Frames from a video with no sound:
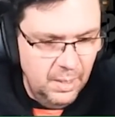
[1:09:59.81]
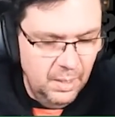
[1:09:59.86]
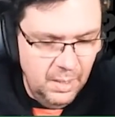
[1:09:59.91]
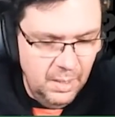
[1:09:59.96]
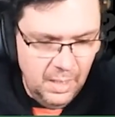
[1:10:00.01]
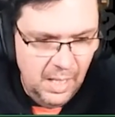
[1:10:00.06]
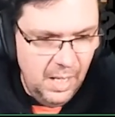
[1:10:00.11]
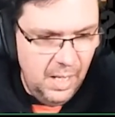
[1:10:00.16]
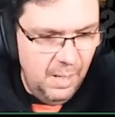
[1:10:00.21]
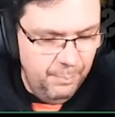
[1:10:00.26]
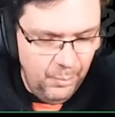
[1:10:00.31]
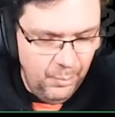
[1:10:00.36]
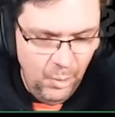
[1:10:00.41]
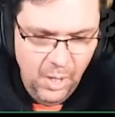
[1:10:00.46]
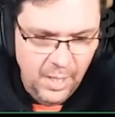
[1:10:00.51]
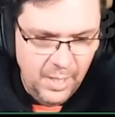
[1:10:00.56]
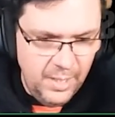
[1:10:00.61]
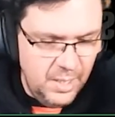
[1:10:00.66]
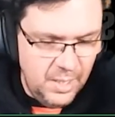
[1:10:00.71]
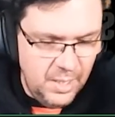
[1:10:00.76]
Um, mm-hmm. Um,
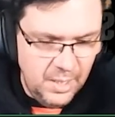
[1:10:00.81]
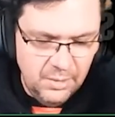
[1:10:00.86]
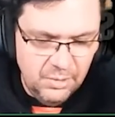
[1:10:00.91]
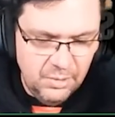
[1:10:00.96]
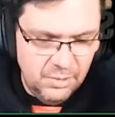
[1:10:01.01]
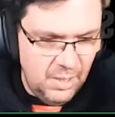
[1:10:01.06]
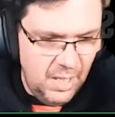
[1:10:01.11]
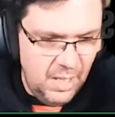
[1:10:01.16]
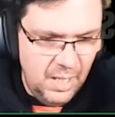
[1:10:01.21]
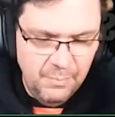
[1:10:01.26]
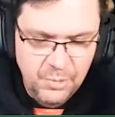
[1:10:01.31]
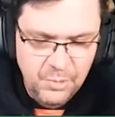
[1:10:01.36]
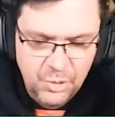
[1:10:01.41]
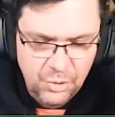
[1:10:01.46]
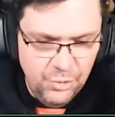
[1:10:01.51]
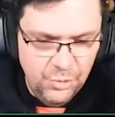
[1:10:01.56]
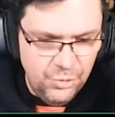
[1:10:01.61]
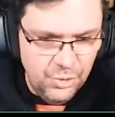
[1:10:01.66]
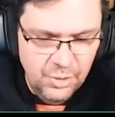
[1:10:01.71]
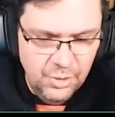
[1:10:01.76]
Brian Hicks, um,
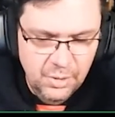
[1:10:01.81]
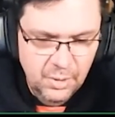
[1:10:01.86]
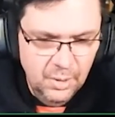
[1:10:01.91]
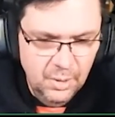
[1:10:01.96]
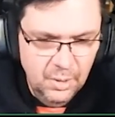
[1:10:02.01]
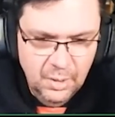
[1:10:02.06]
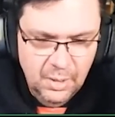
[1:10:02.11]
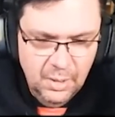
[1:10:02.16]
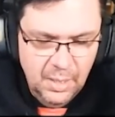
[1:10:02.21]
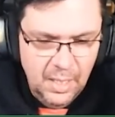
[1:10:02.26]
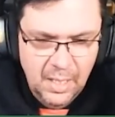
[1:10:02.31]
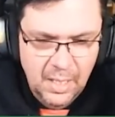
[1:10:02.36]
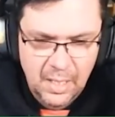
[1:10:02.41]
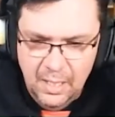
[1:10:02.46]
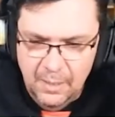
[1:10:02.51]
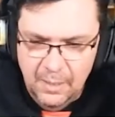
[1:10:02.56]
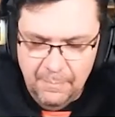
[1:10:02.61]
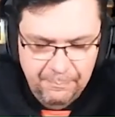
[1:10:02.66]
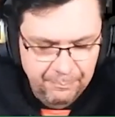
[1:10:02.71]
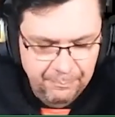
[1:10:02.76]
Eugen,
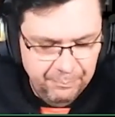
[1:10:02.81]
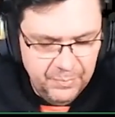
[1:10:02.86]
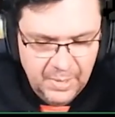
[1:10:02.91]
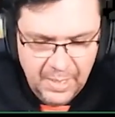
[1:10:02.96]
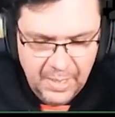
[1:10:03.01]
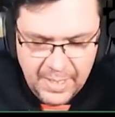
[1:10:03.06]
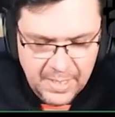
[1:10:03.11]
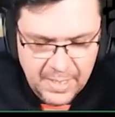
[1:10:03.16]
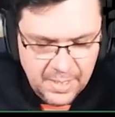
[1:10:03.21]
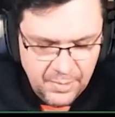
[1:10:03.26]
um, any of